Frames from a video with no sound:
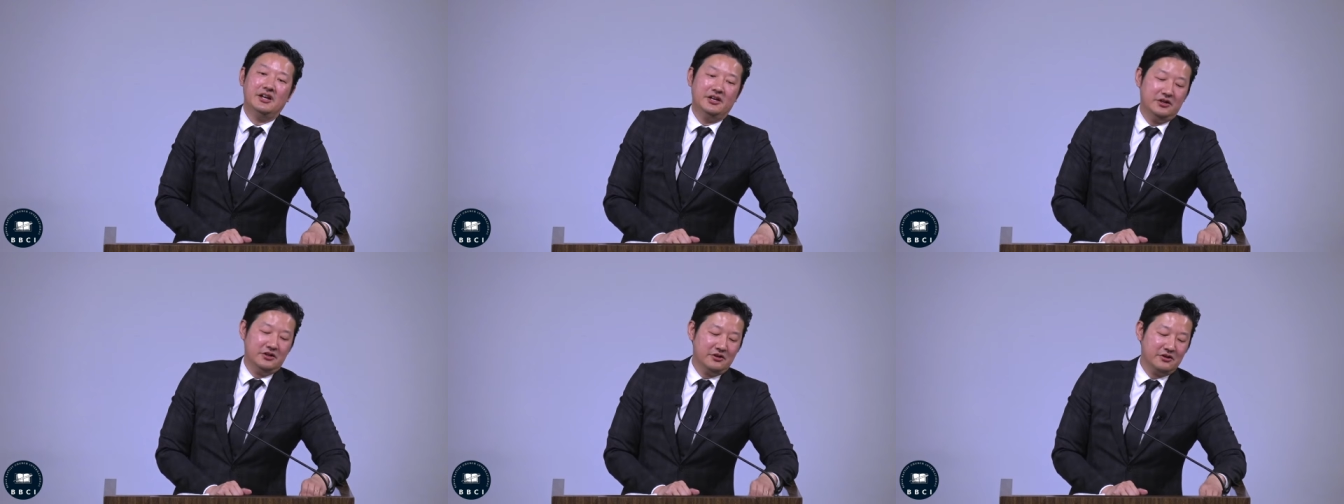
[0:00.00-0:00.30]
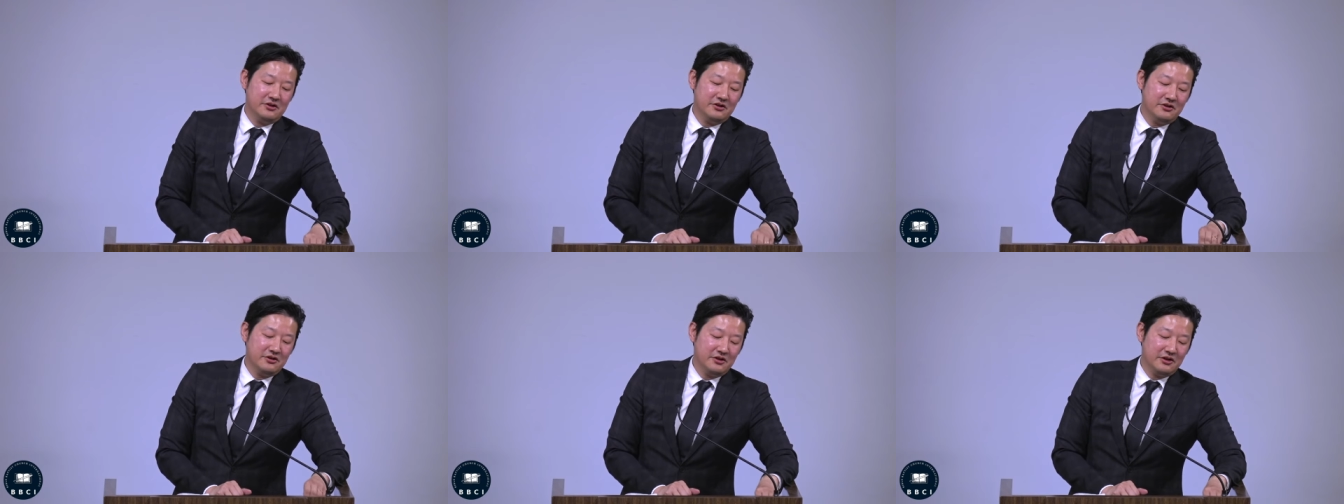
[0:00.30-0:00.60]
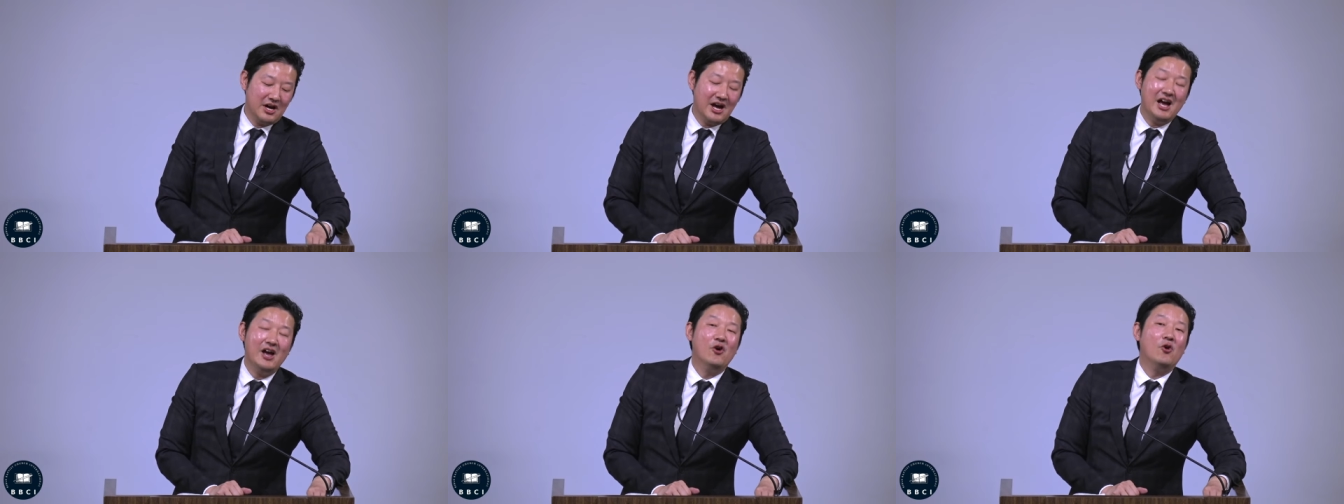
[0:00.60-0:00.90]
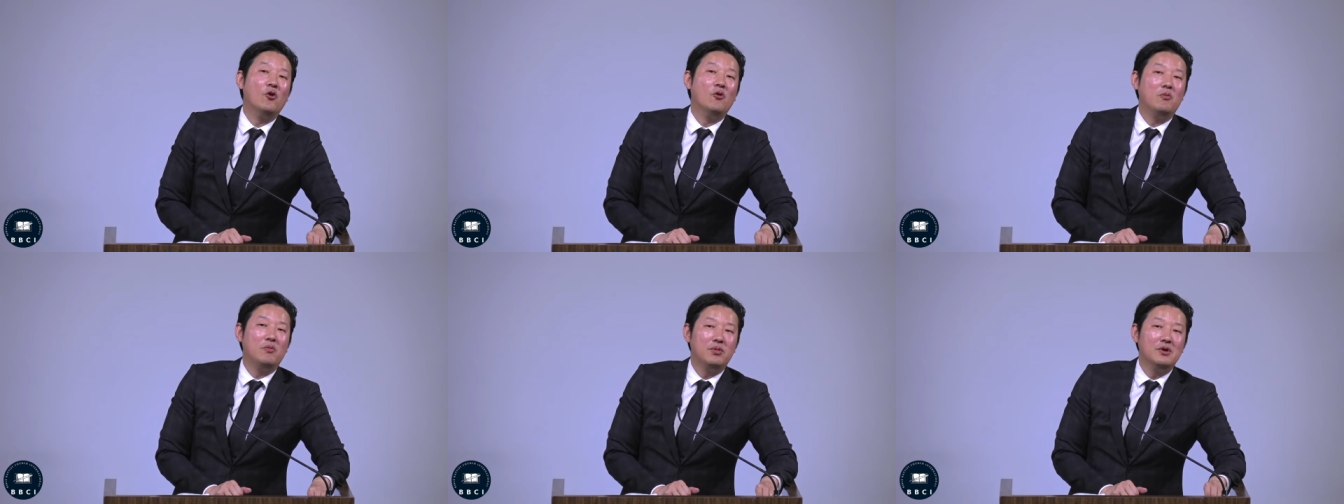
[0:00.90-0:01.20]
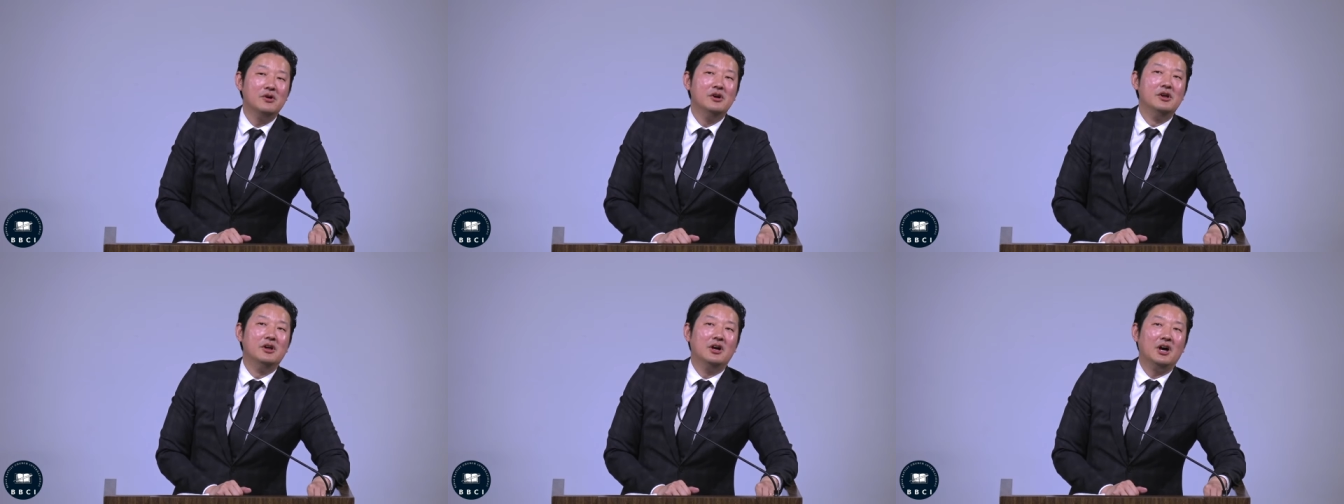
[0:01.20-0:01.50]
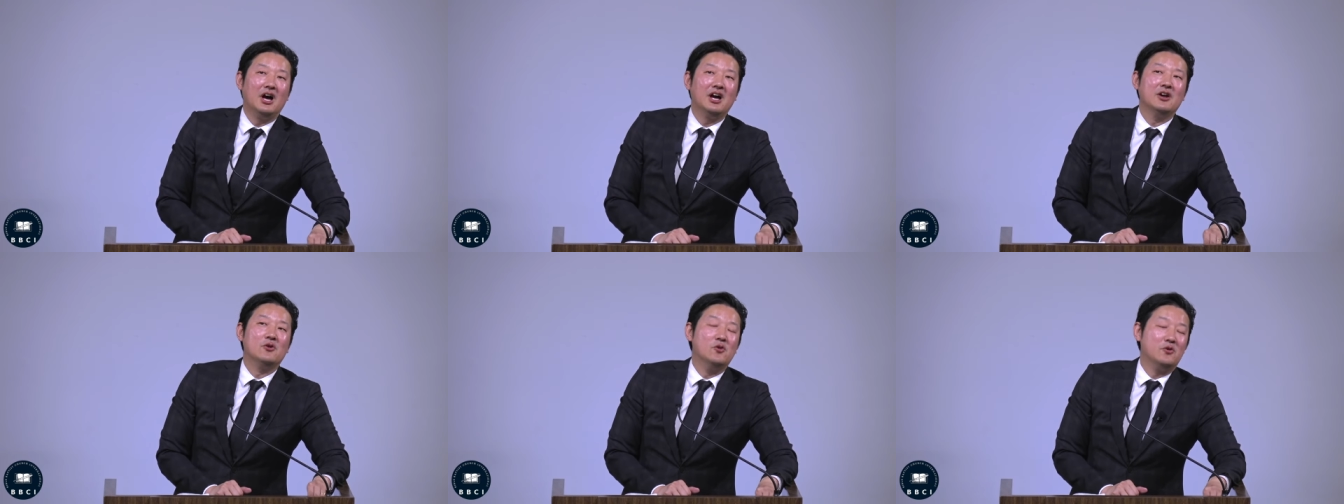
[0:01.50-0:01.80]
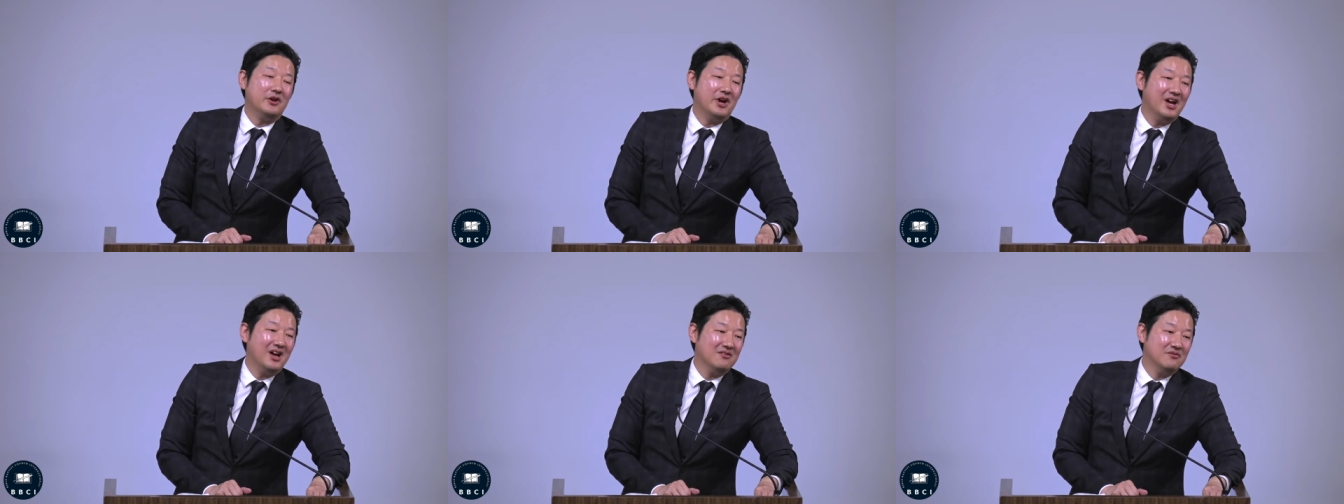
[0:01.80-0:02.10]
you know, I hope I go to
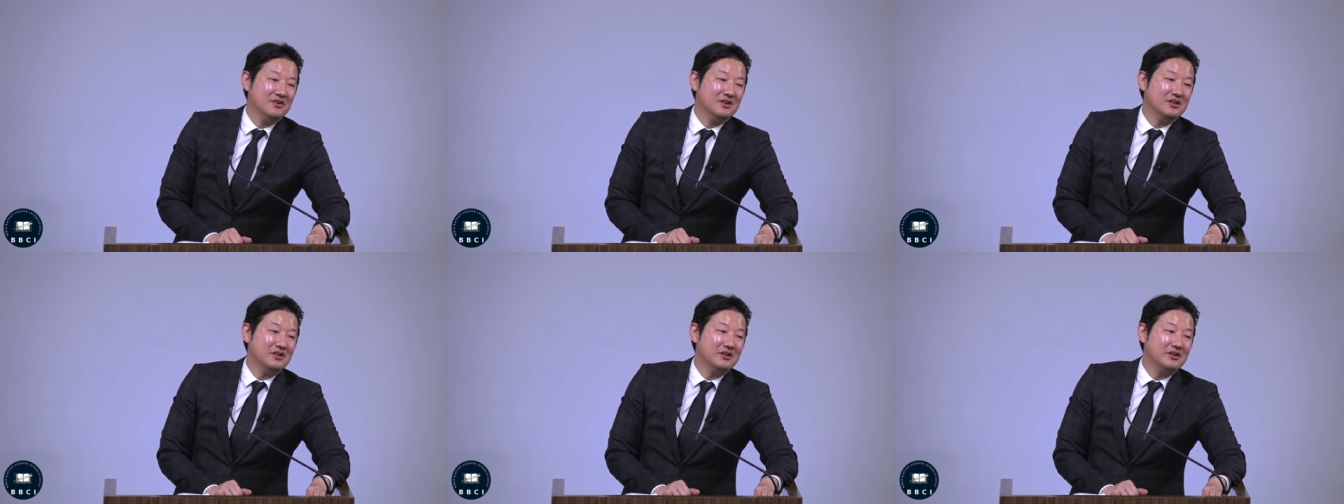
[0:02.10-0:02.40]
heaven.